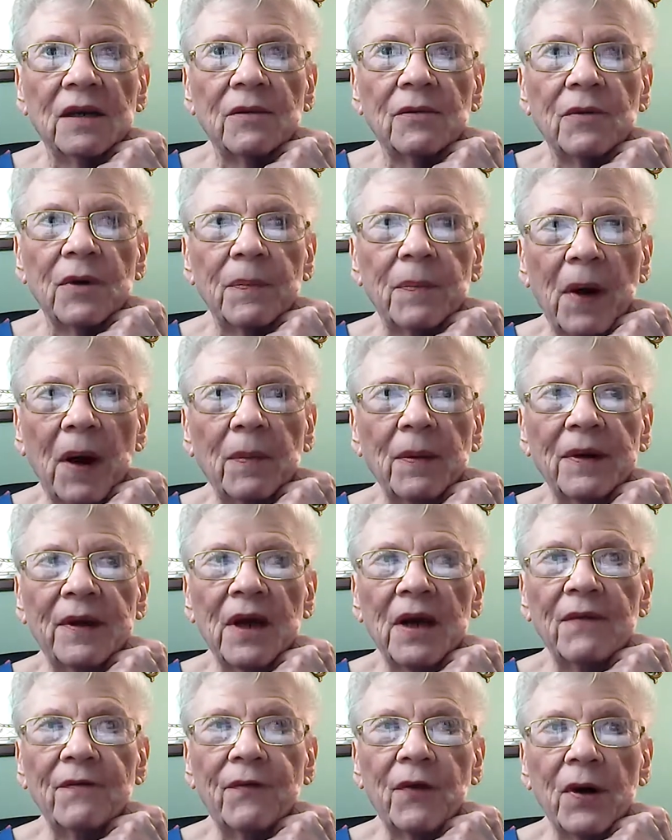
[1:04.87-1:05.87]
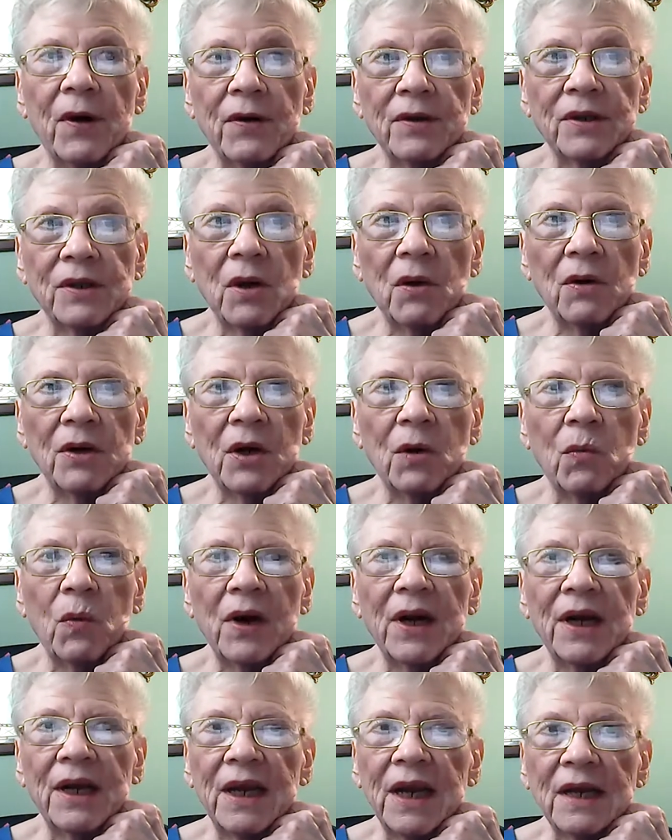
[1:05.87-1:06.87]
Republican for Arizona,
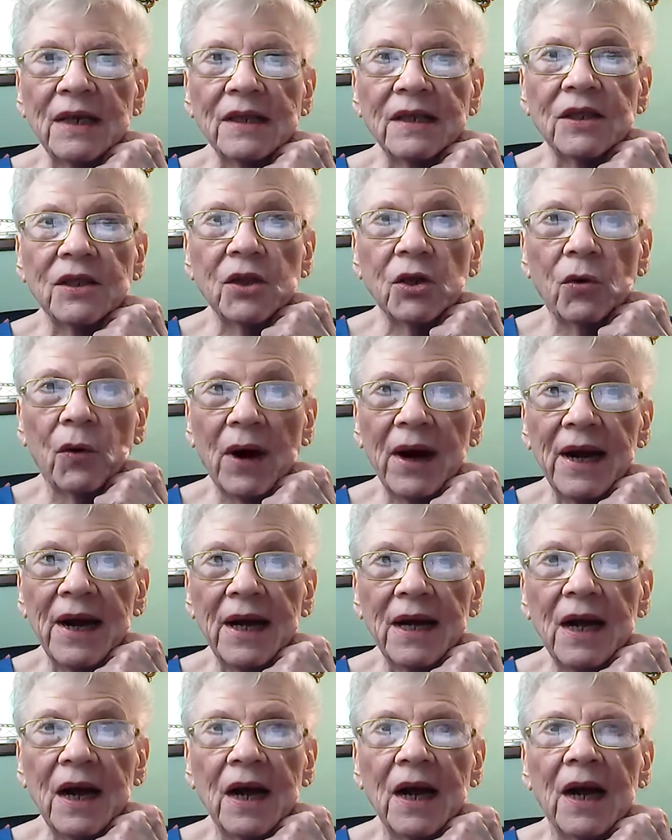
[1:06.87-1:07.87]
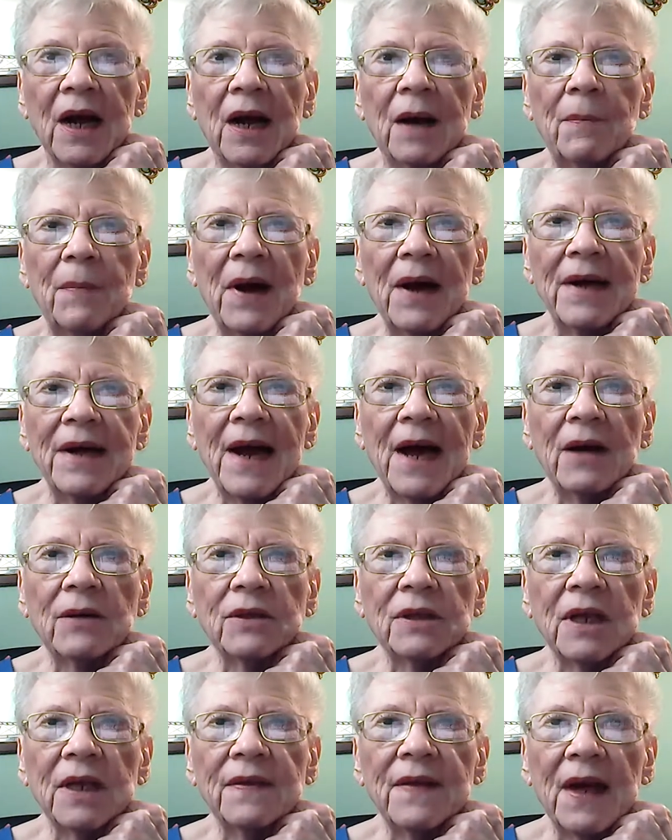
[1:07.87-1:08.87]
went against the grain by
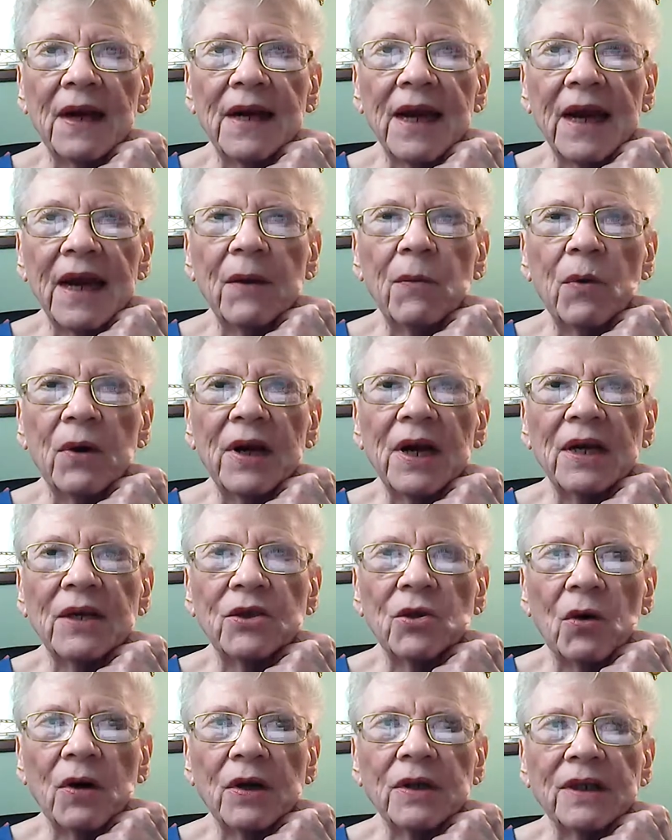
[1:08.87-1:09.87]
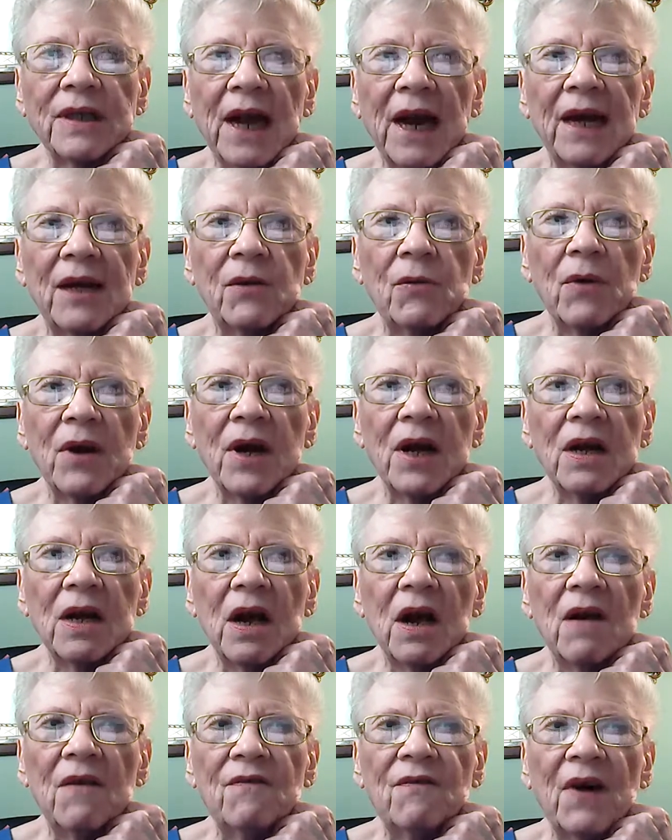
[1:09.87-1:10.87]
announcing that he would endorse Adrian
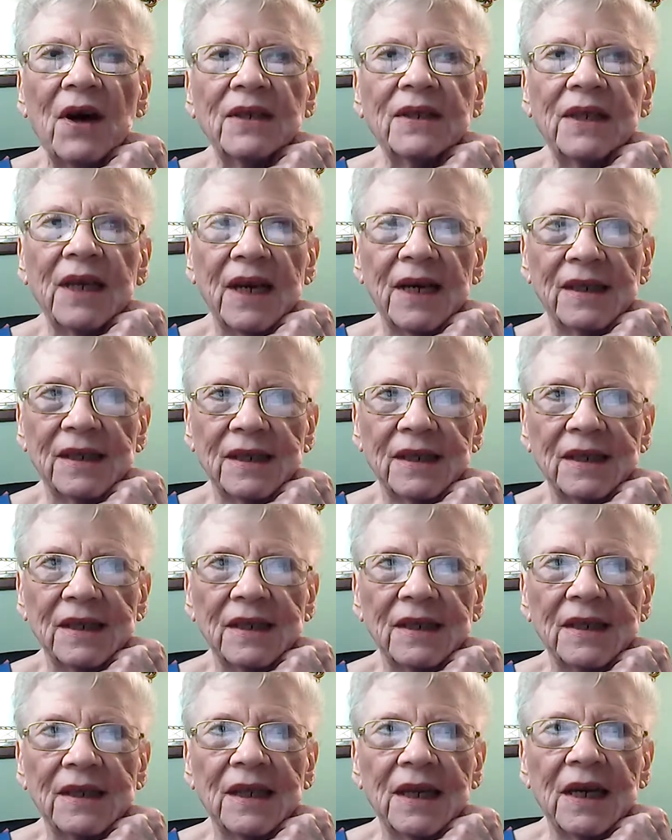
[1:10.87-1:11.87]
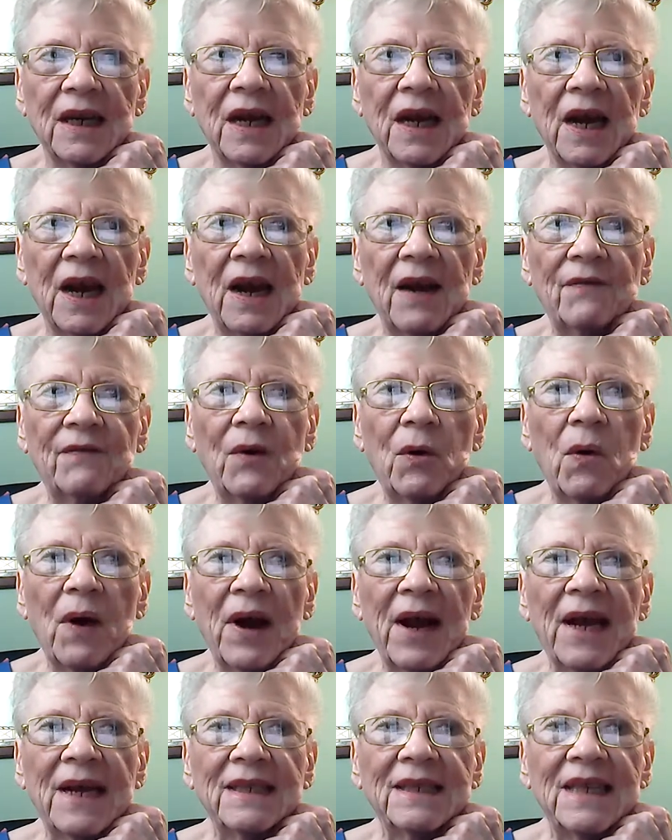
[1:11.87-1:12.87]
Fontes,
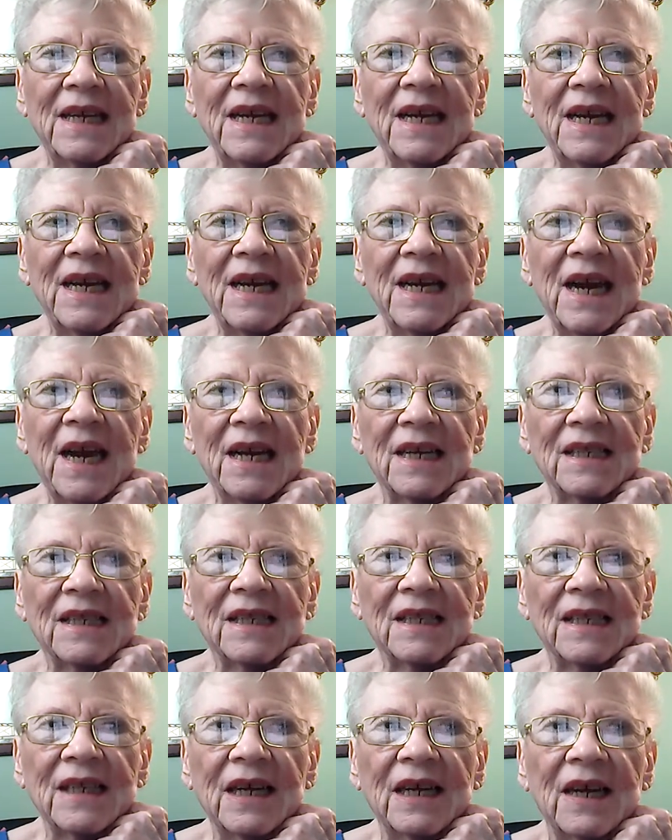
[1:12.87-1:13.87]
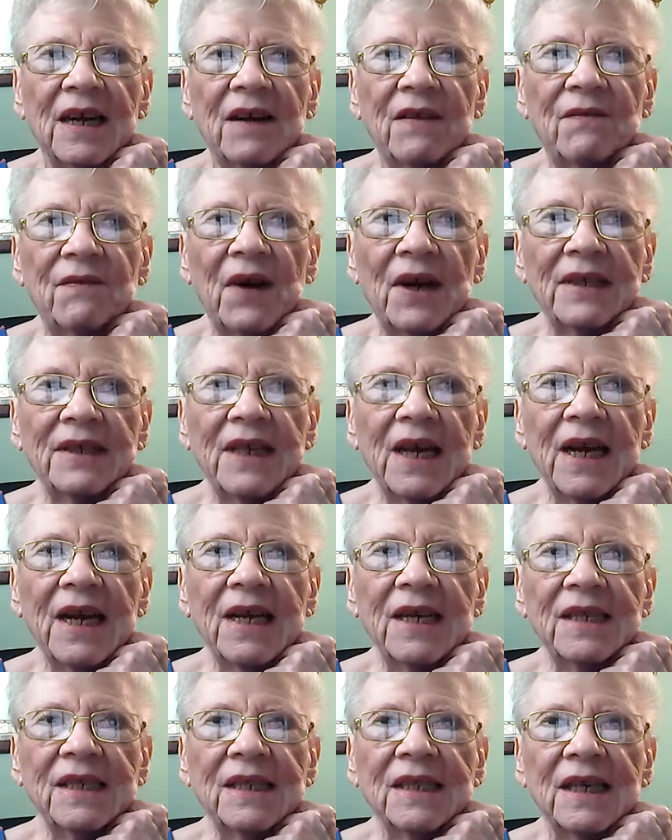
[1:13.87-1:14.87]
F-O-N-T-E-S,
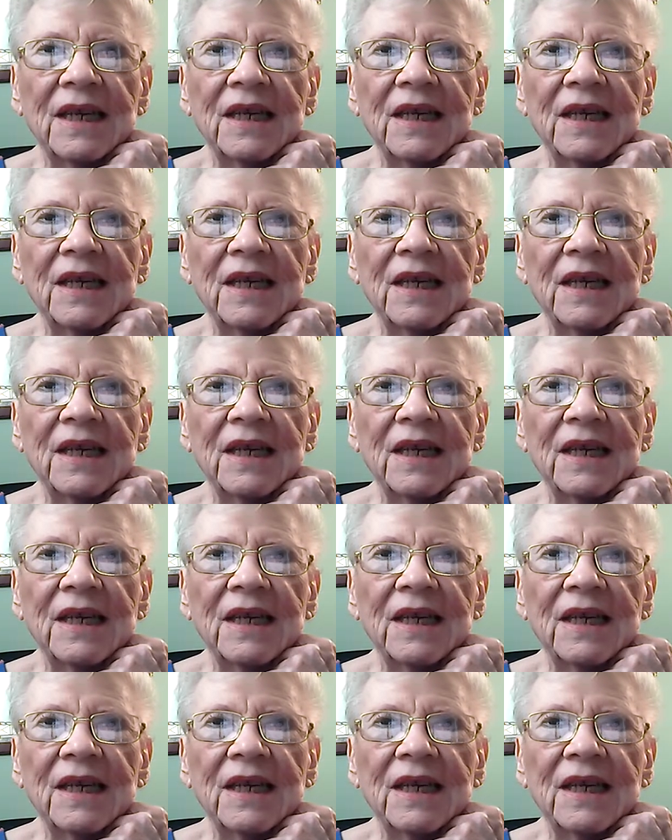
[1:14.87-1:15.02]
Fontes,